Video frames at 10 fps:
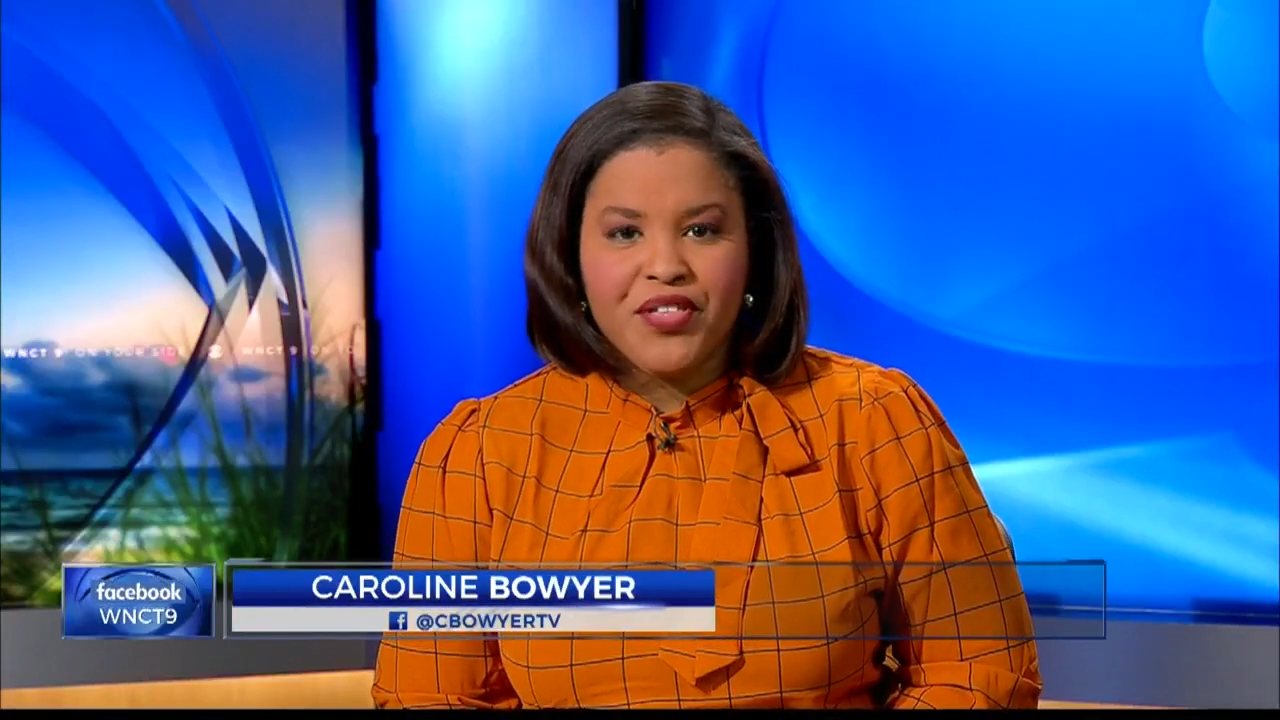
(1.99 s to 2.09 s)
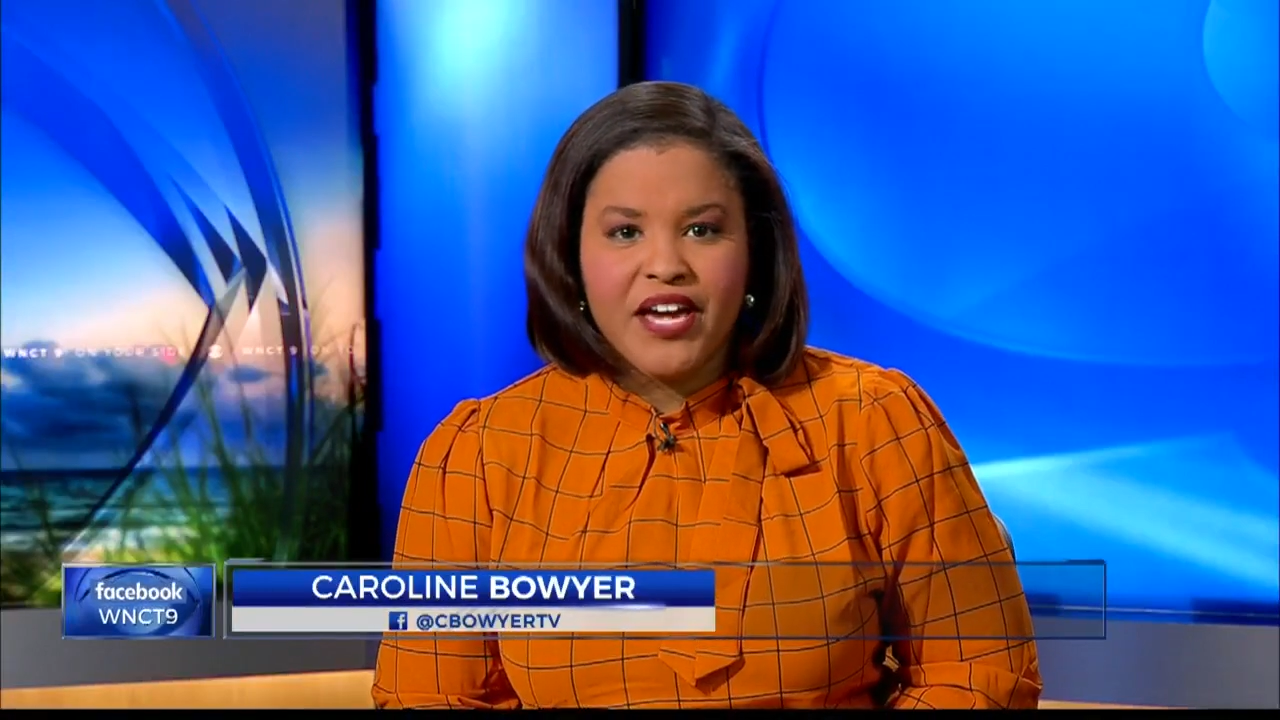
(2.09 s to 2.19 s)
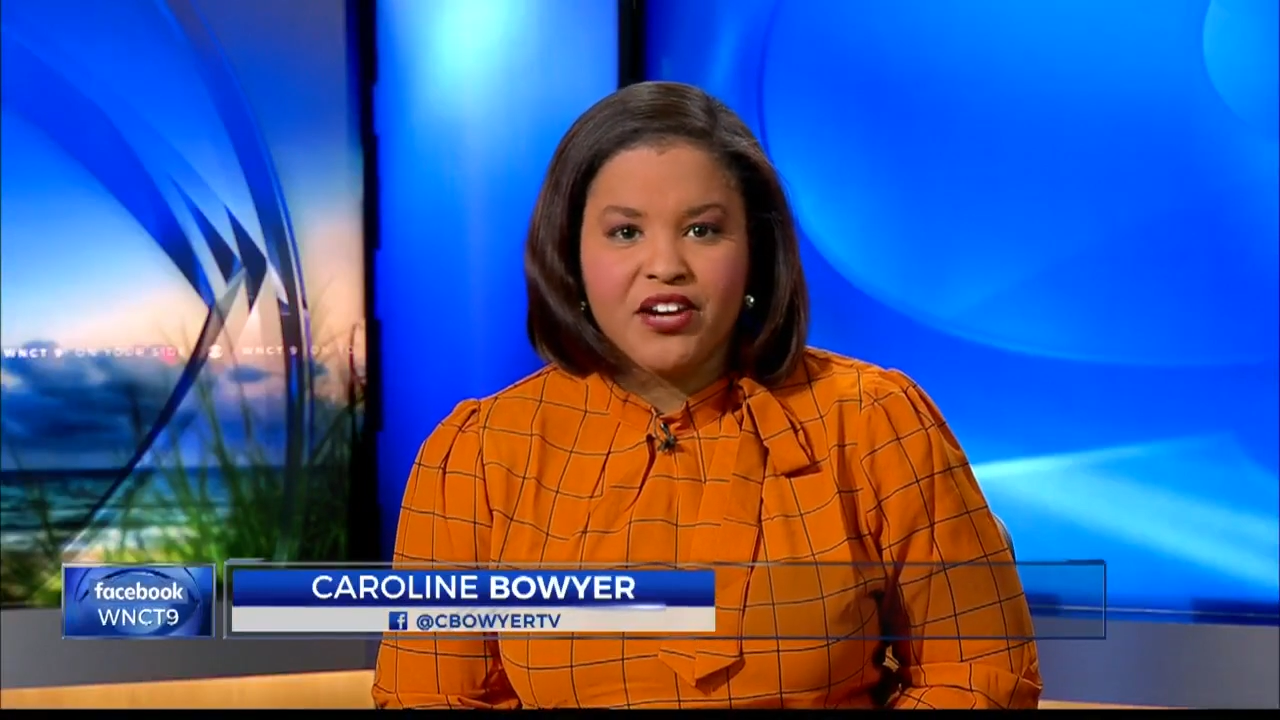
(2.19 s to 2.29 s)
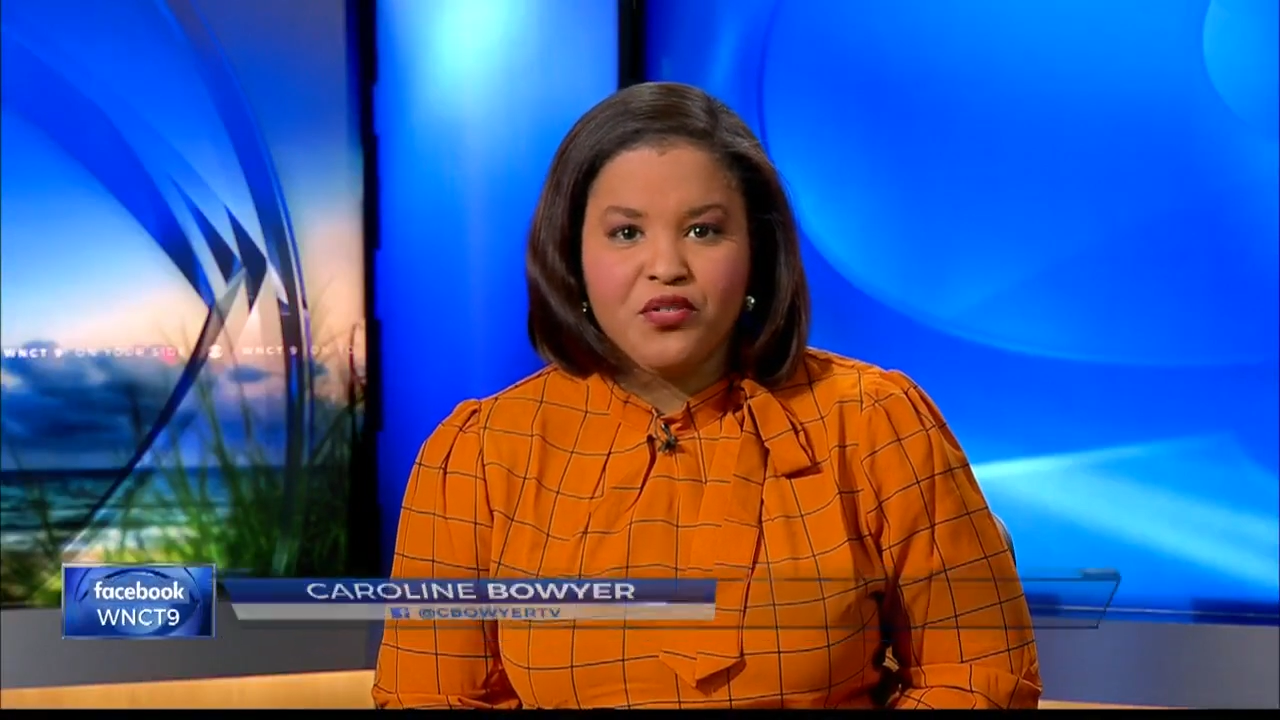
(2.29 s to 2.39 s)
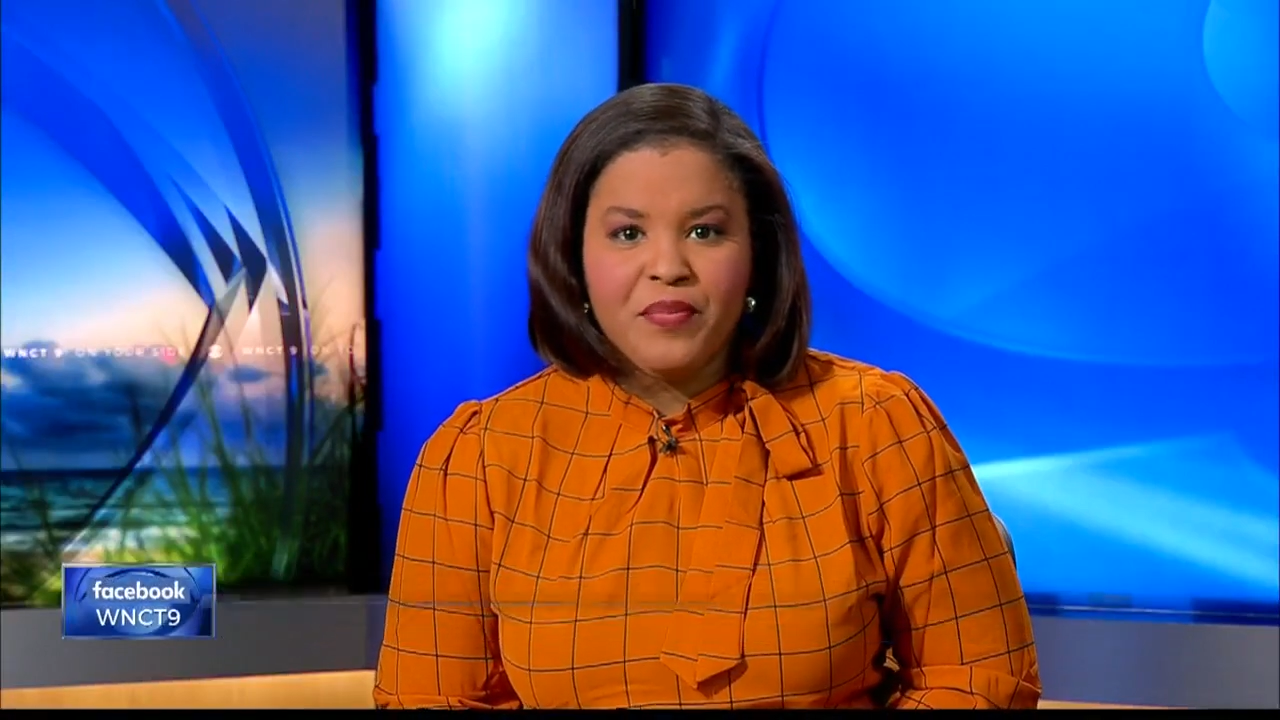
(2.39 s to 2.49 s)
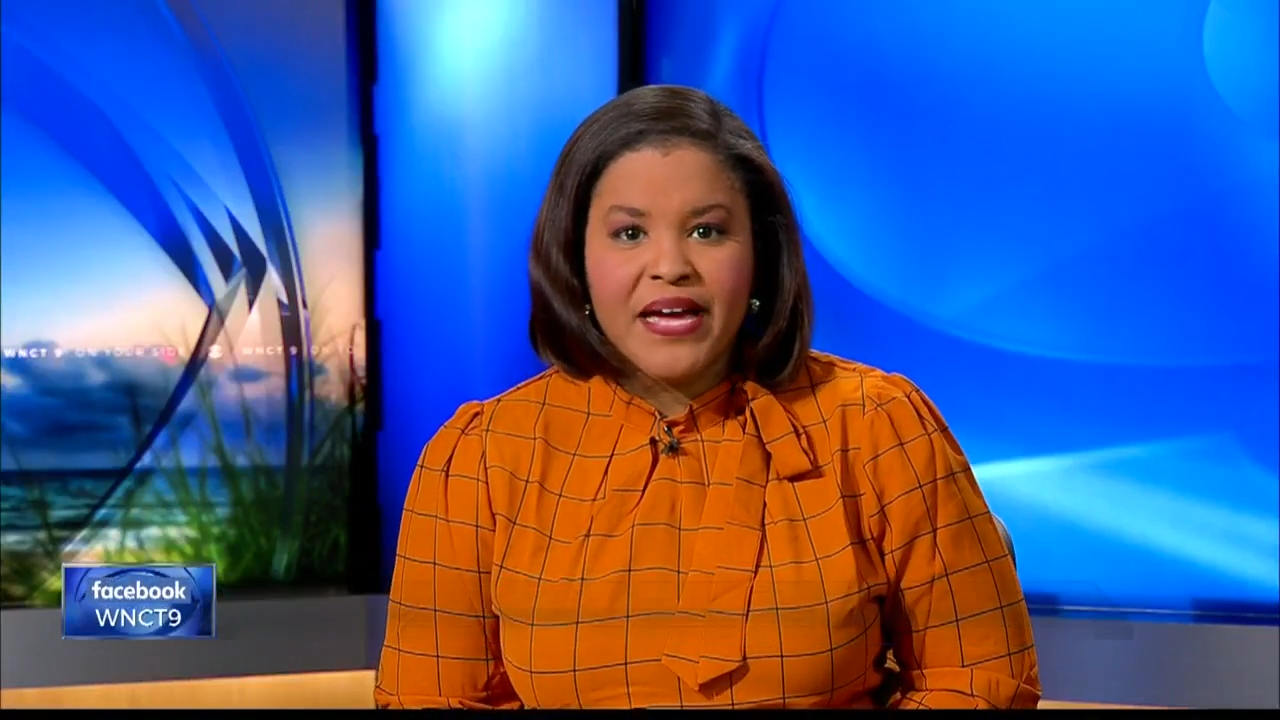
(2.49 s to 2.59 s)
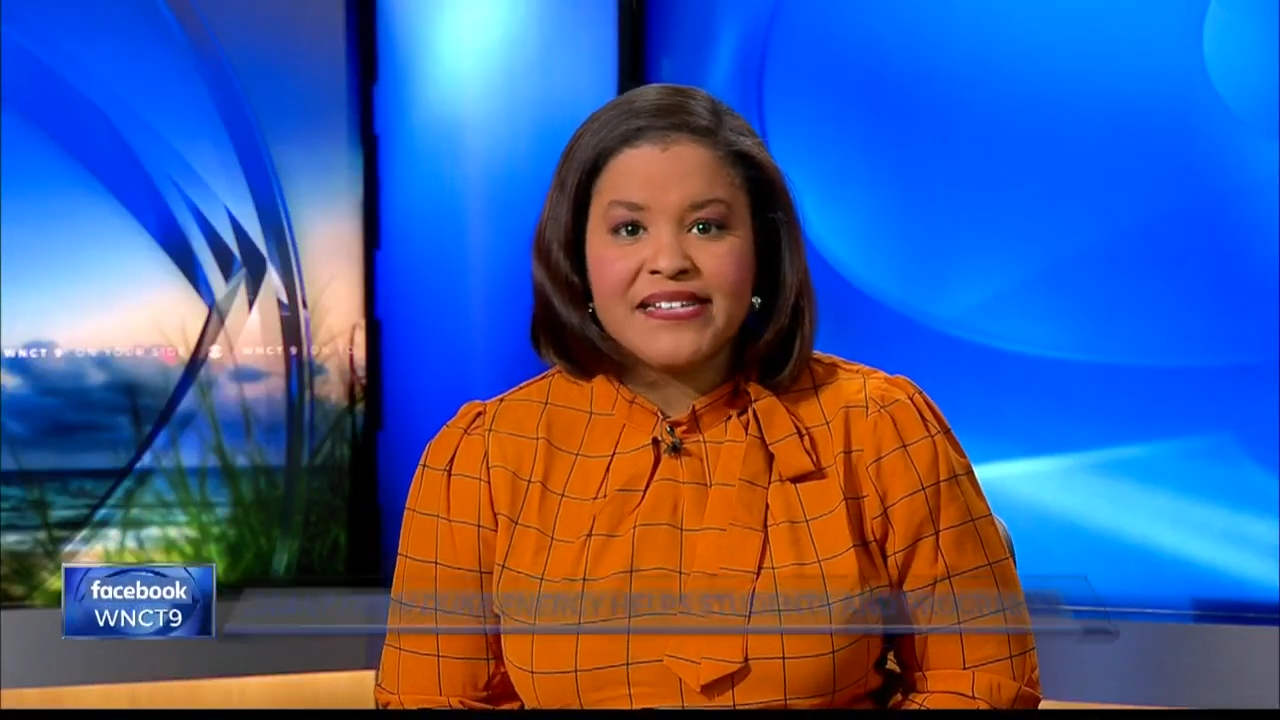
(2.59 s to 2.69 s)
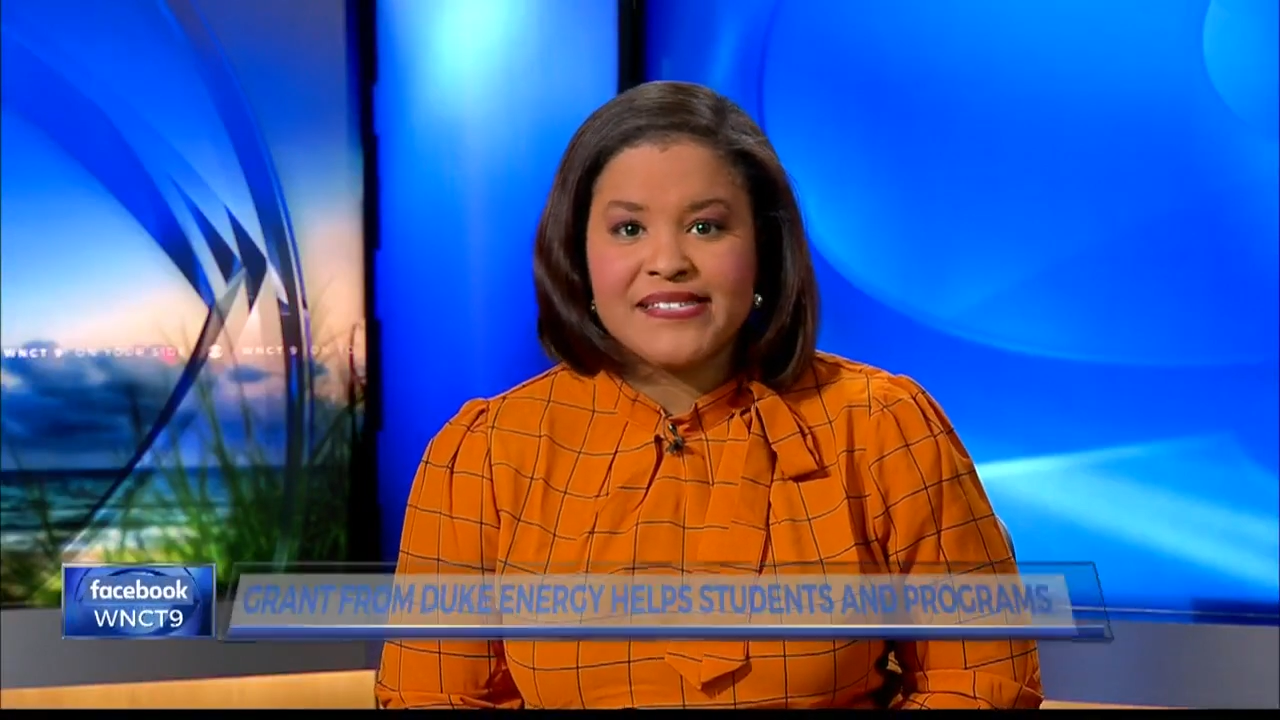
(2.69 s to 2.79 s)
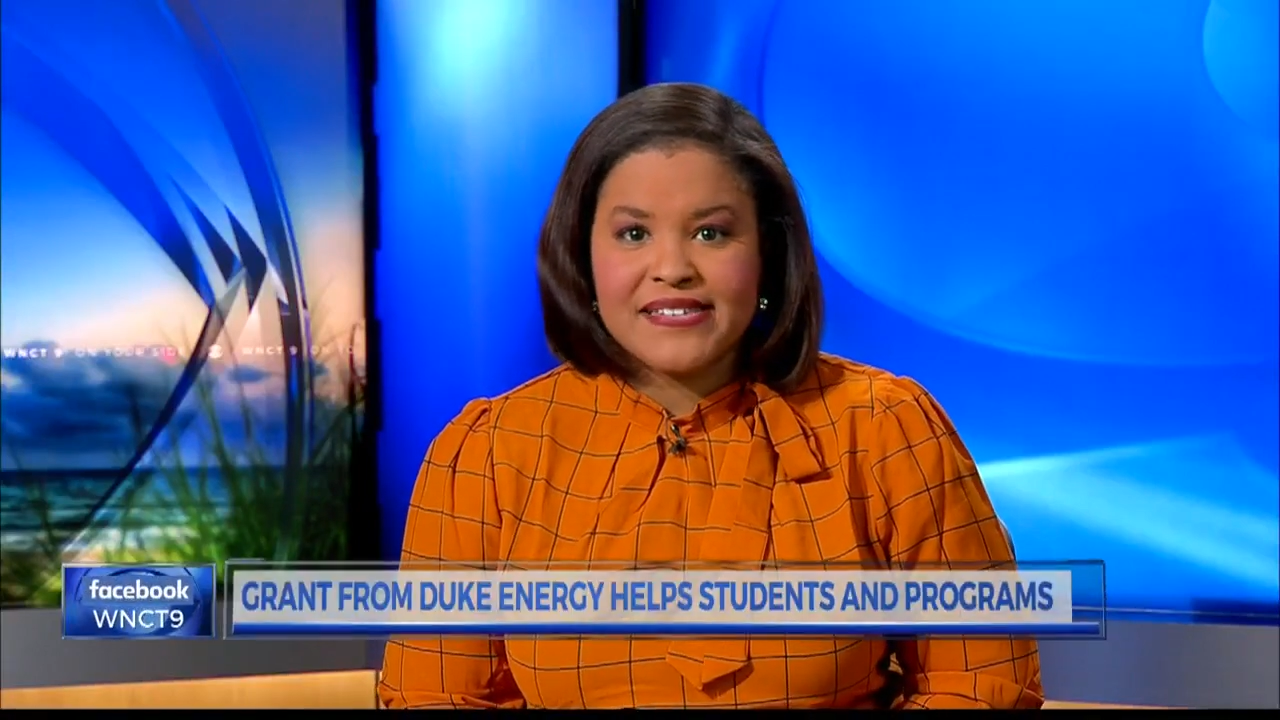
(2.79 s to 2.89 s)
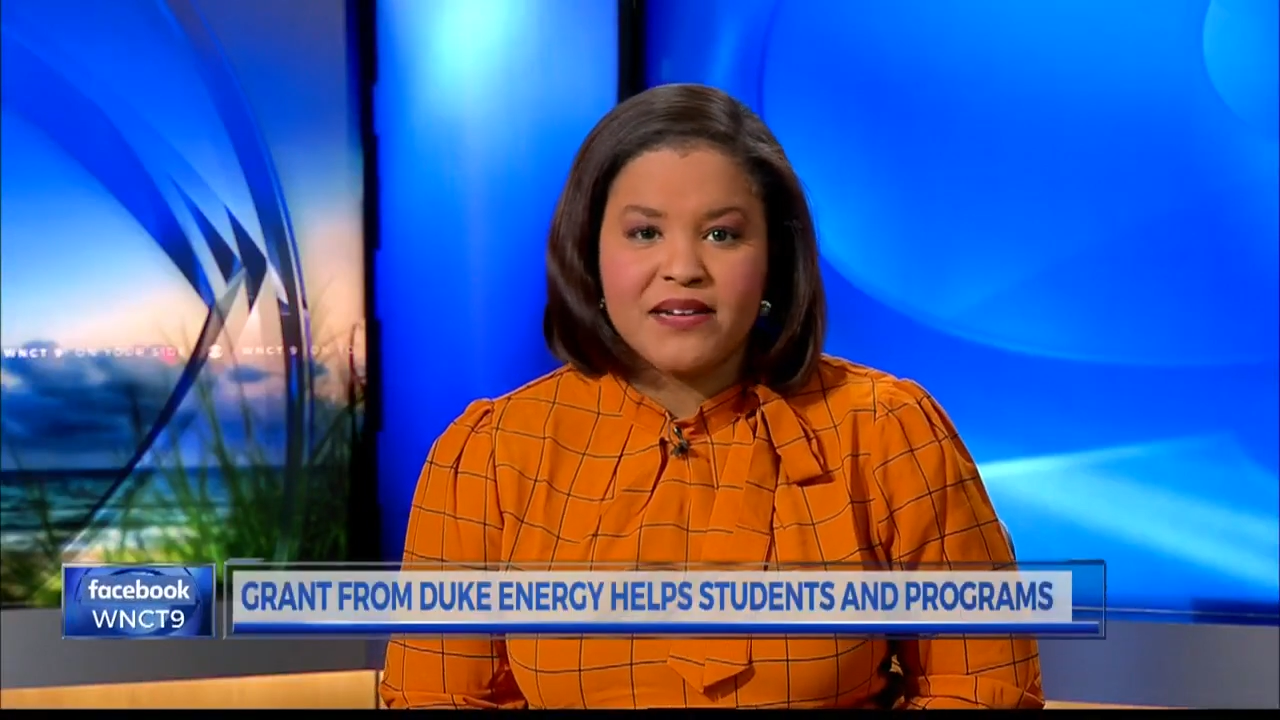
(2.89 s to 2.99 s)
Inner Banks
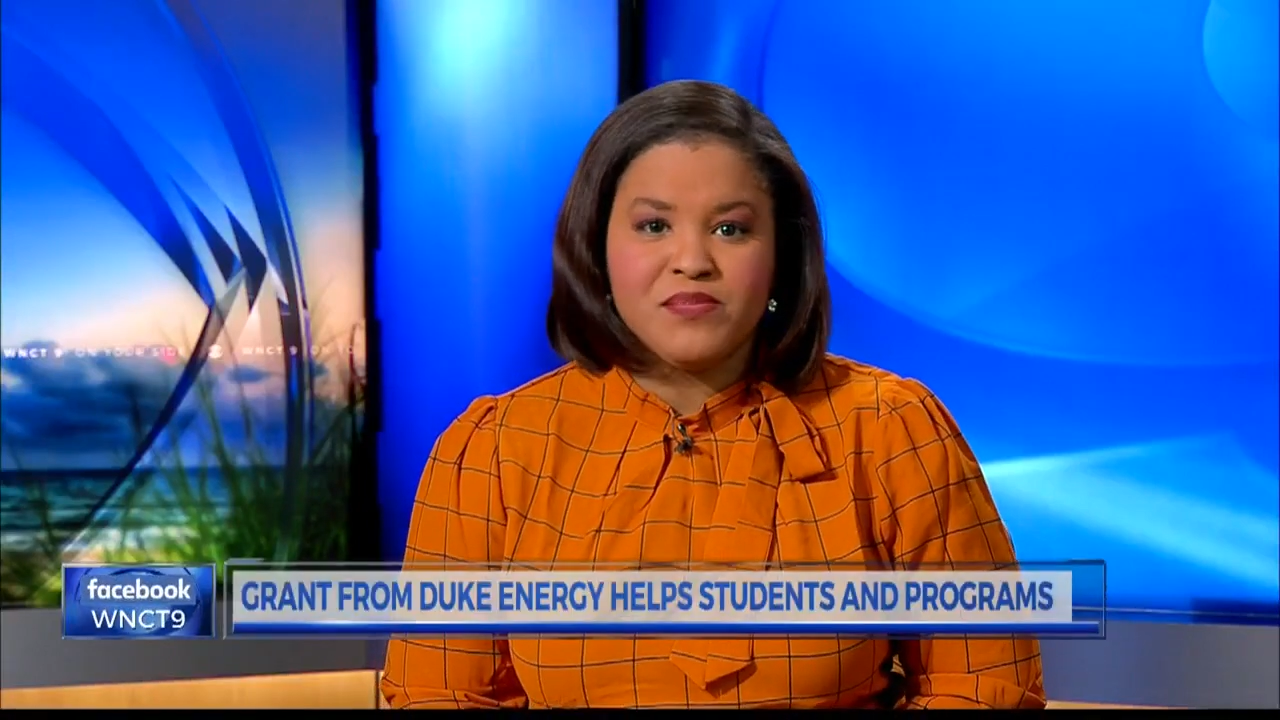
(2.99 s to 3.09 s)
STEM